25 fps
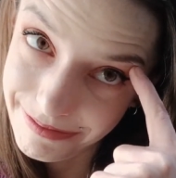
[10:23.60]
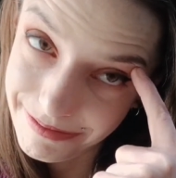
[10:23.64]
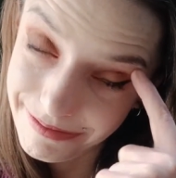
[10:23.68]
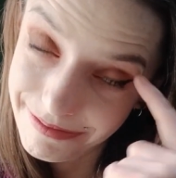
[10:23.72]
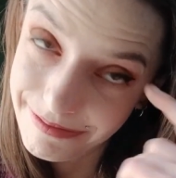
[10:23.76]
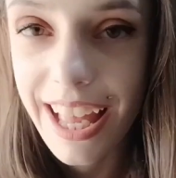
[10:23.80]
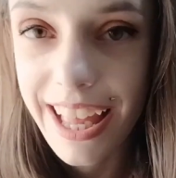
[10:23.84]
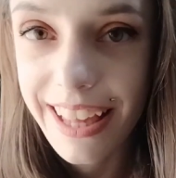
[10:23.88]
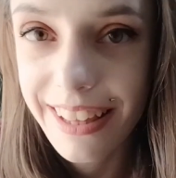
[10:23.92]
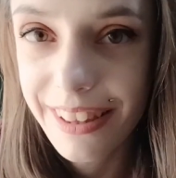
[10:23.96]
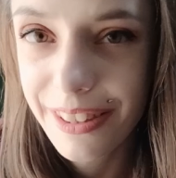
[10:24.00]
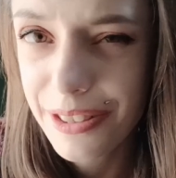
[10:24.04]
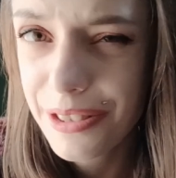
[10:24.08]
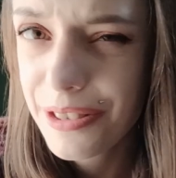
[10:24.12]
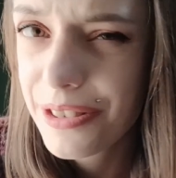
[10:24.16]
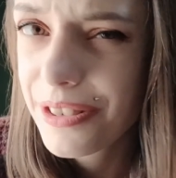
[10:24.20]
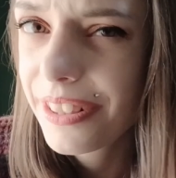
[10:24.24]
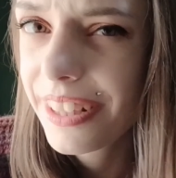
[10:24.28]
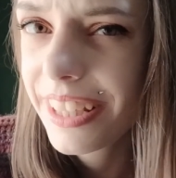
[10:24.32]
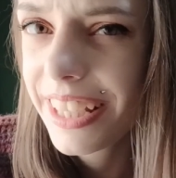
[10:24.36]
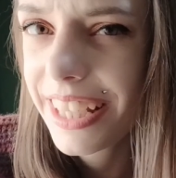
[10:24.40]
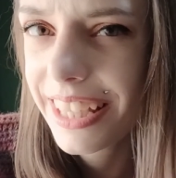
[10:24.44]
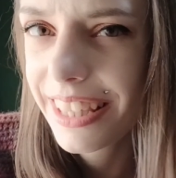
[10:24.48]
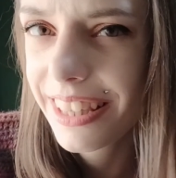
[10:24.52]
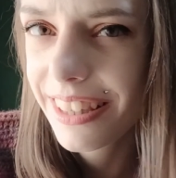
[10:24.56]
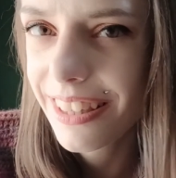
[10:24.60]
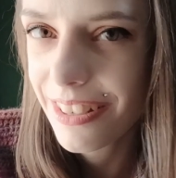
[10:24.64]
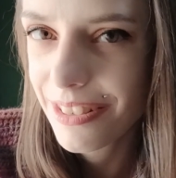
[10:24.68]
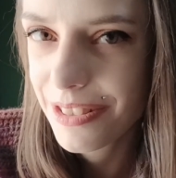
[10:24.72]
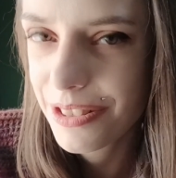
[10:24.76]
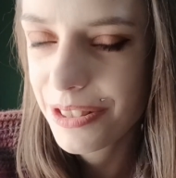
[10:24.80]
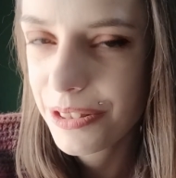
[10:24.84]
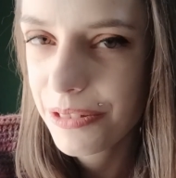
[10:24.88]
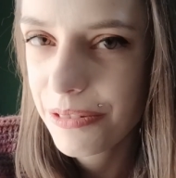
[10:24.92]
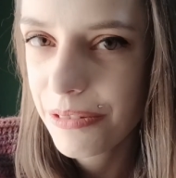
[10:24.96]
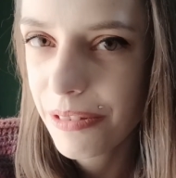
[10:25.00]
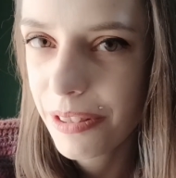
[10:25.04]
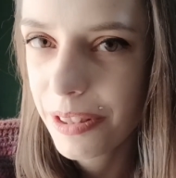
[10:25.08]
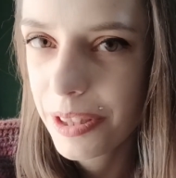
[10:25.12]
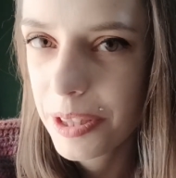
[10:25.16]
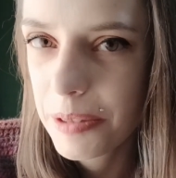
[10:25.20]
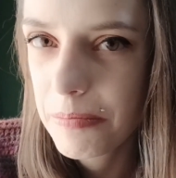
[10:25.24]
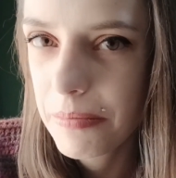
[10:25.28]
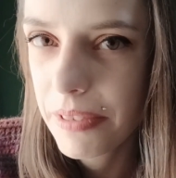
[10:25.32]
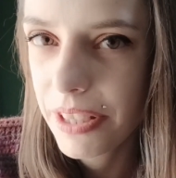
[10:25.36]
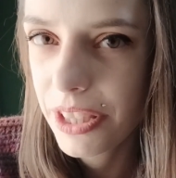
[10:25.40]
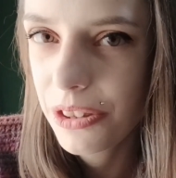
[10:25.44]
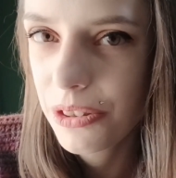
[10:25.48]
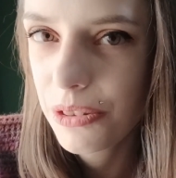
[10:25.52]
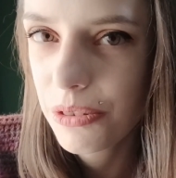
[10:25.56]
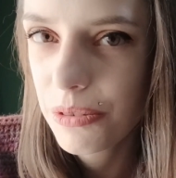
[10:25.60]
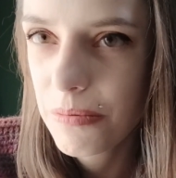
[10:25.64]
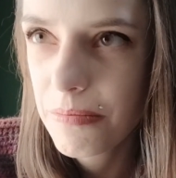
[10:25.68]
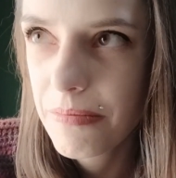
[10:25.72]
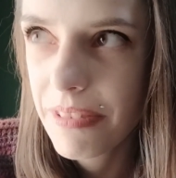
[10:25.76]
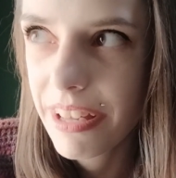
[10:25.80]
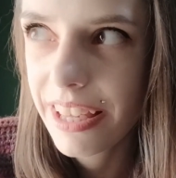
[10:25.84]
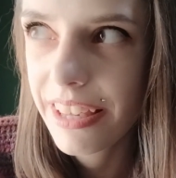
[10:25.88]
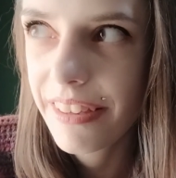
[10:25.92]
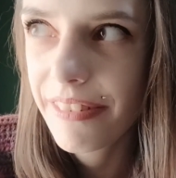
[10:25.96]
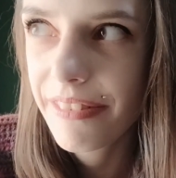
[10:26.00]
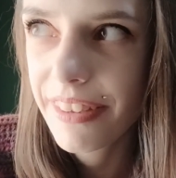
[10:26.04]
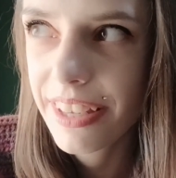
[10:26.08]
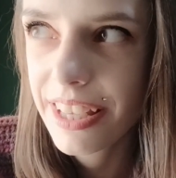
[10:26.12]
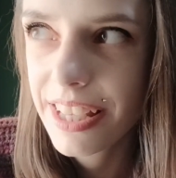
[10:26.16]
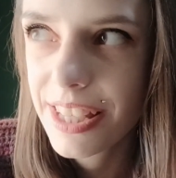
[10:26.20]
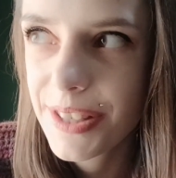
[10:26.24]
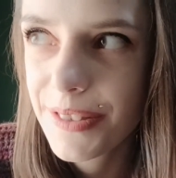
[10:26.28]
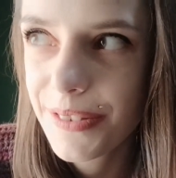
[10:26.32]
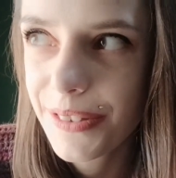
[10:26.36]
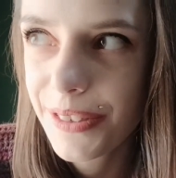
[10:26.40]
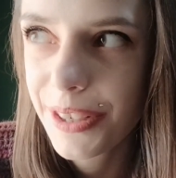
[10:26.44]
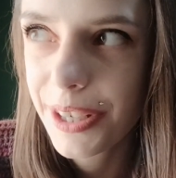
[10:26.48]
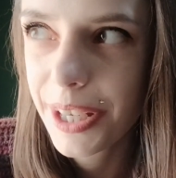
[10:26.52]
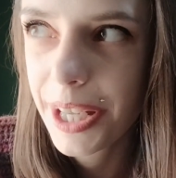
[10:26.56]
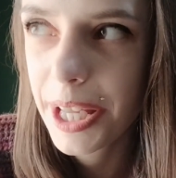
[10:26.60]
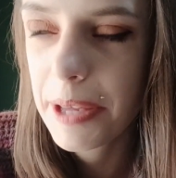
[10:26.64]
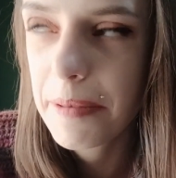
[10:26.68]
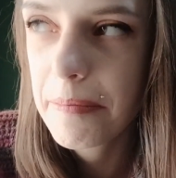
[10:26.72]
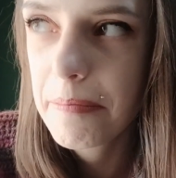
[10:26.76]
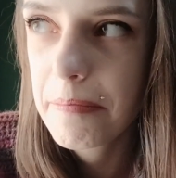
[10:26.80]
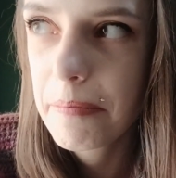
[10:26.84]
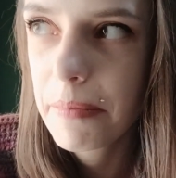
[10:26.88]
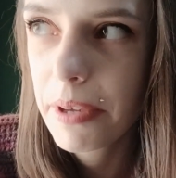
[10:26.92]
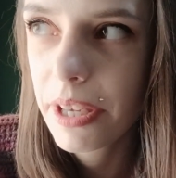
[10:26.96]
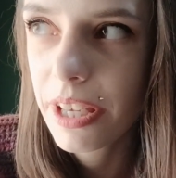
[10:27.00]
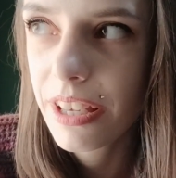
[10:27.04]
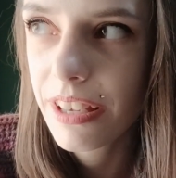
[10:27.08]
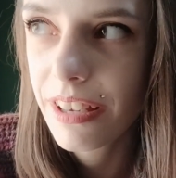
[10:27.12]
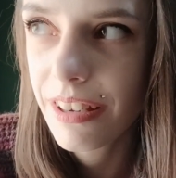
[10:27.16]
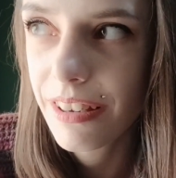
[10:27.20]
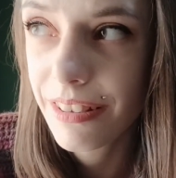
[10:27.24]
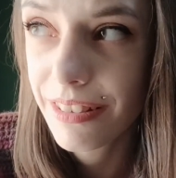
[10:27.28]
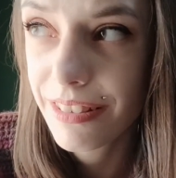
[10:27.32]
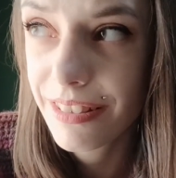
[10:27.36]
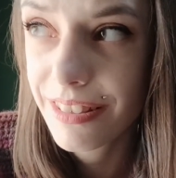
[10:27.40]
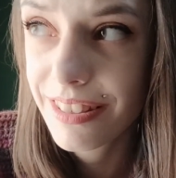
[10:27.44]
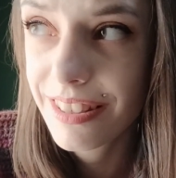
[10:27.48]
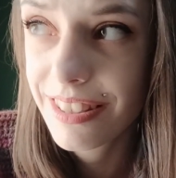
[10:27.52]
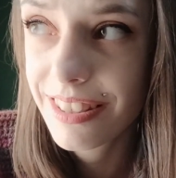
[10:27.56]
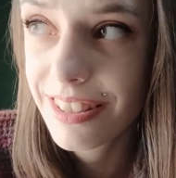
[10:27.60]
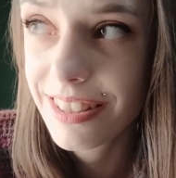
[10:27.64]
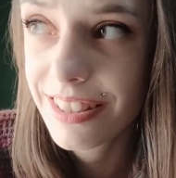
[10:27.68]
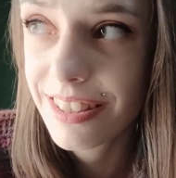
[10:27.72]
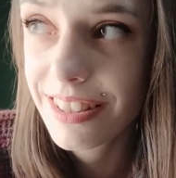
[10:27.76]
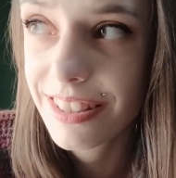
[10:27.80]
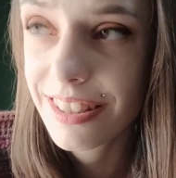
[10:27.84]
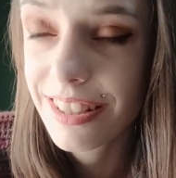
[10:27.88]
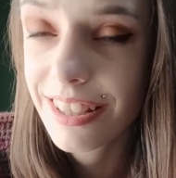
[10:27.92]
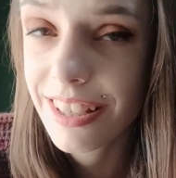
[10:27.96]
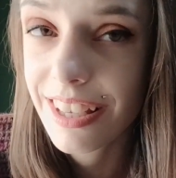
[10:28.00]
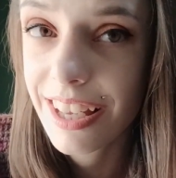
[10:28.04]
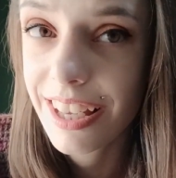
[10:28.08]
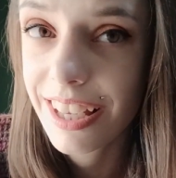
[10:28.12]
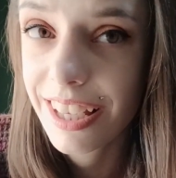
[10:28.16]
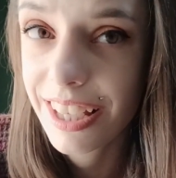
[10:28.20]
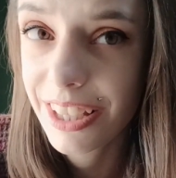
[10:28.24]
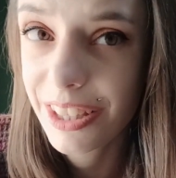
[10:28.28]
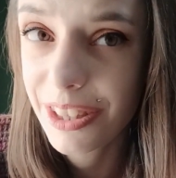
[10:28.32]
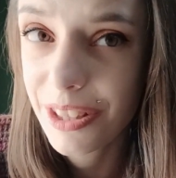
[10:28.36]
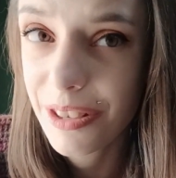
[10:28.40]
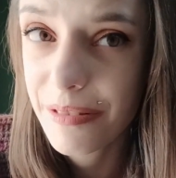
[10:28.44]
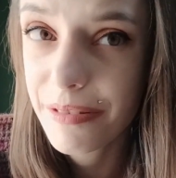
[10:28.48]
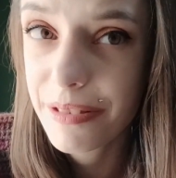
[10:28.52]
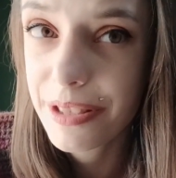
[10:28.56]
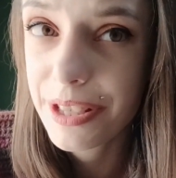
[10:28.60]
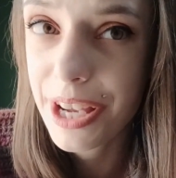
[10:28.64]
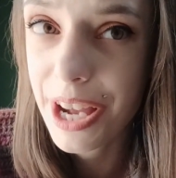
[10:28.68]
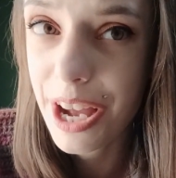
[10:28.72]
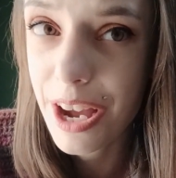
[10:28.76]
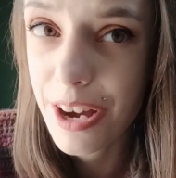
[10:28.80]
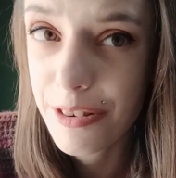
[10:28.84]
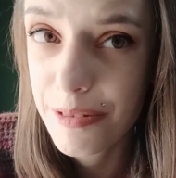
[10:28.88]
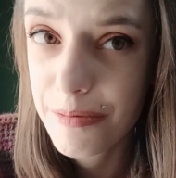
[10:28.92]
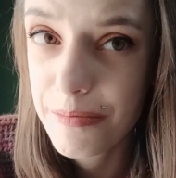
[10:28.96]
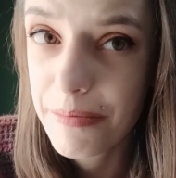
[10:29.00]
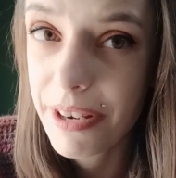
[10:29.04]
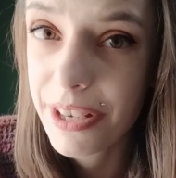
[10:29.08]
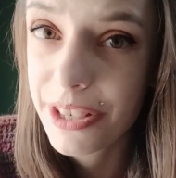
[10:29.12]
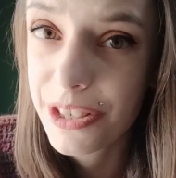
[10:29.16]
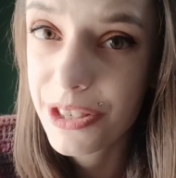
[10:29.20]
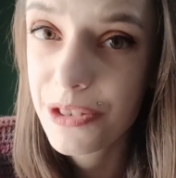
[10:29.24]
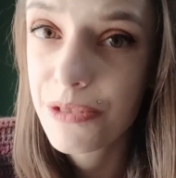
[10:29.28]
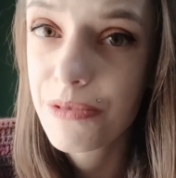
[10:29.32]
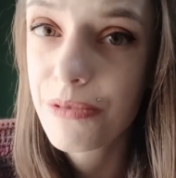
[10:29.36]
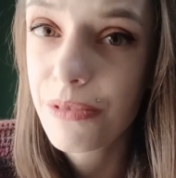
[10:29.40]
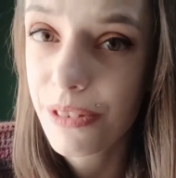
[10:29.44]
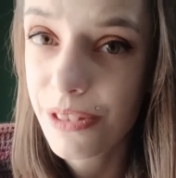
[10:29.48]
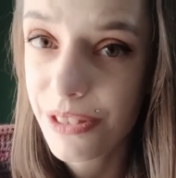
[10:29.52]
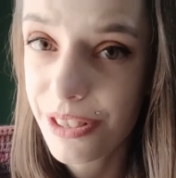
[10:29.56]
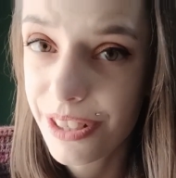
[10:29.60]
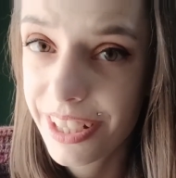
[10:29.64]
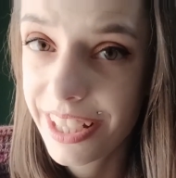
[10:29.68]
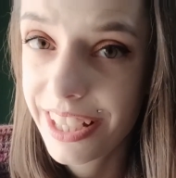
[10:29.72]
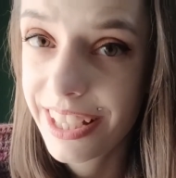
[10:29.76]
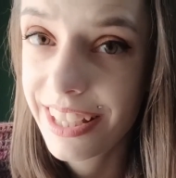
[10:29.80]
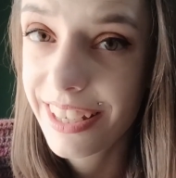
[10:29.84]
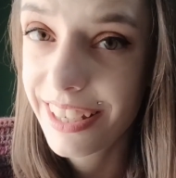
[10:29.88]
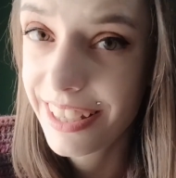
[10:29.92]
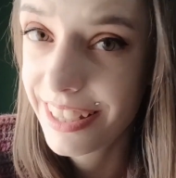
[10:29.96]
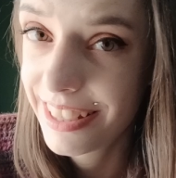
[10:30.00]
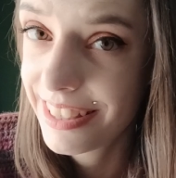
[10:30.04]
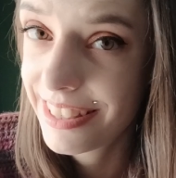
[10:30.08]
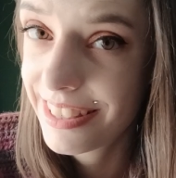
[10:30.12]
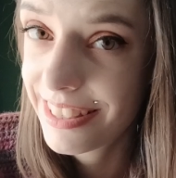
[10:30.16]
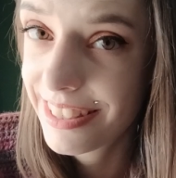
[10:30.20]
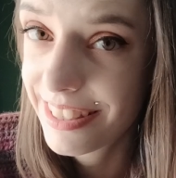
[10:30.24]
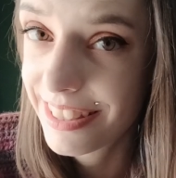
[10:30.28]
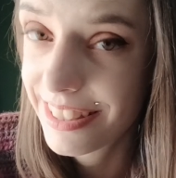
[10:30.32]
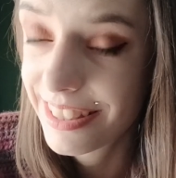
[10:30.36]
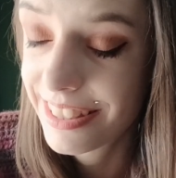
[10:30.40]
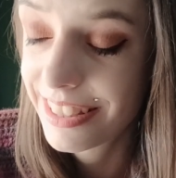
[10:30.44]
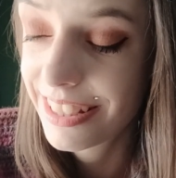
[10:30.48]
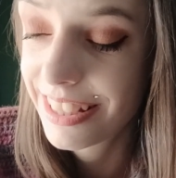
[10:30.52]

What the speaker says: And usually he doesn't want me to make things for him because he knows how much work it is.